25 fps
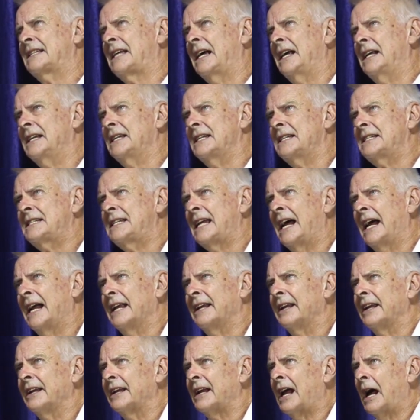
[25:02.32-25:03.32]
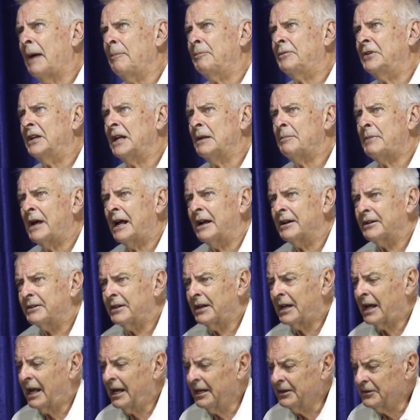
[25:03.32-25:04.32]
I understand it, up till about
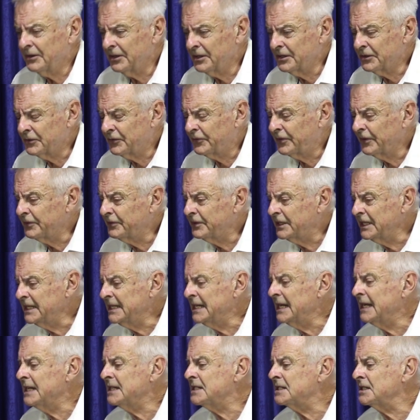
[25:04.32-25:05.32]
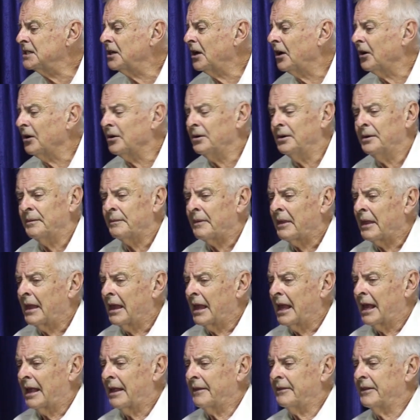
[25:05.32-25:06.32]
150 years ago,
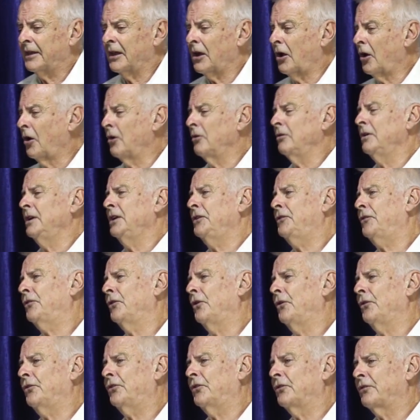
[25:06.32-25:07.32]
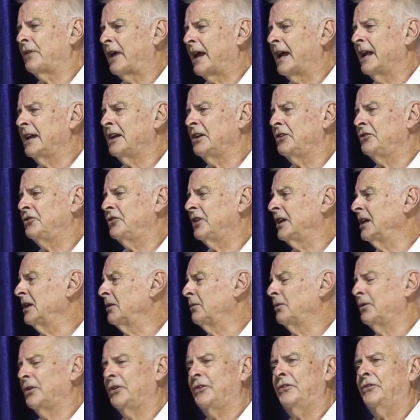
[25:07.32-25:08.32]
the only source of energy
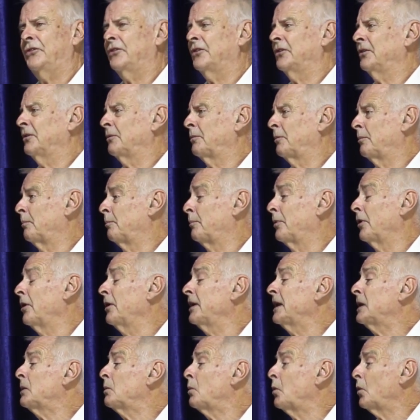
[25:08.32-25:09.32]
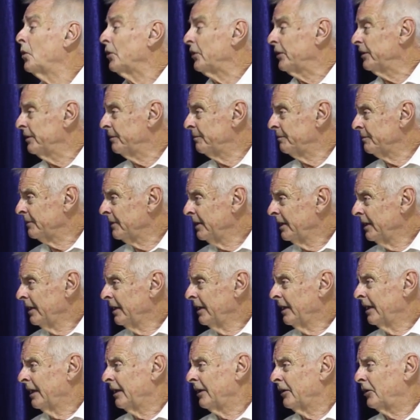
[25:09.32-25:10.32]
was burning wood.
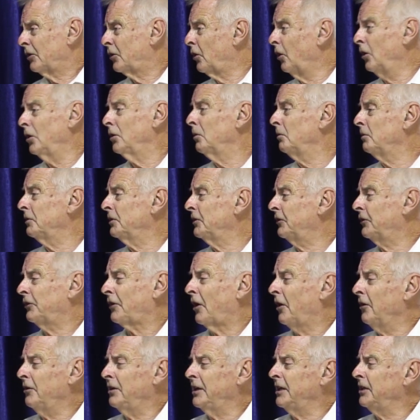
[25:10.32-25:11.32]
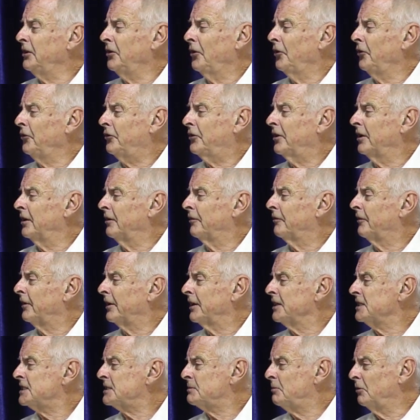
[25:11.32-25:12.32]
Coal was only used in a
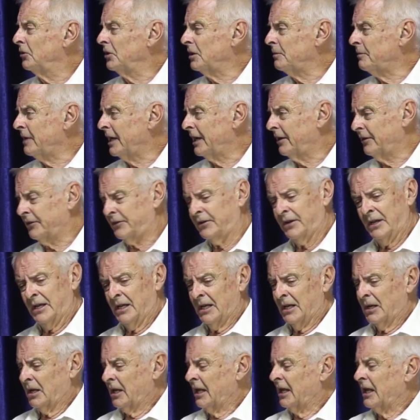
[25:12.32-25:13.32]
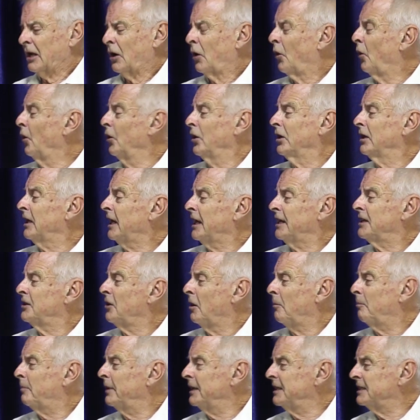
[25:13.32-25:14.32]
very small amount. Oil had
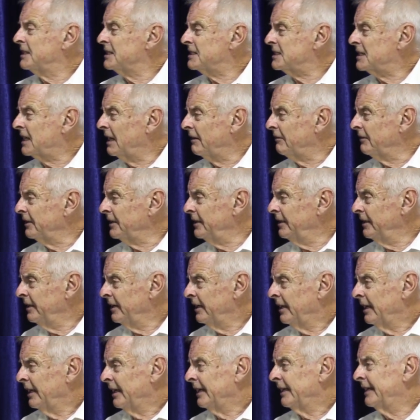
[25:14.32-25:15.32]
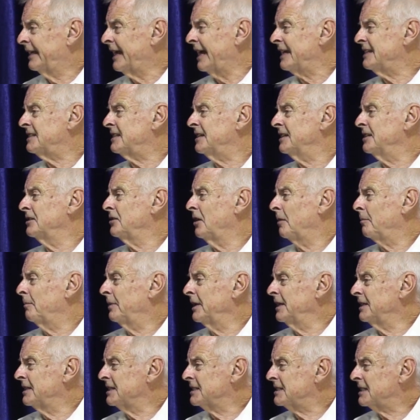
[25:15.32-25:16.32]
not been discovered. Gas had not
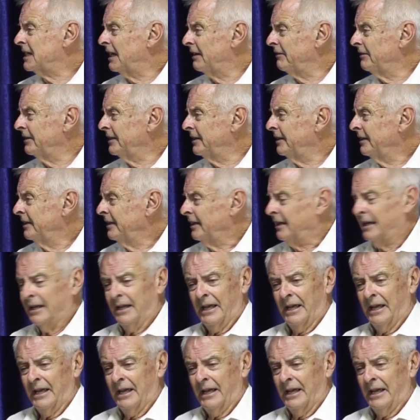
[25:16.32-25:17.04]
been discovered.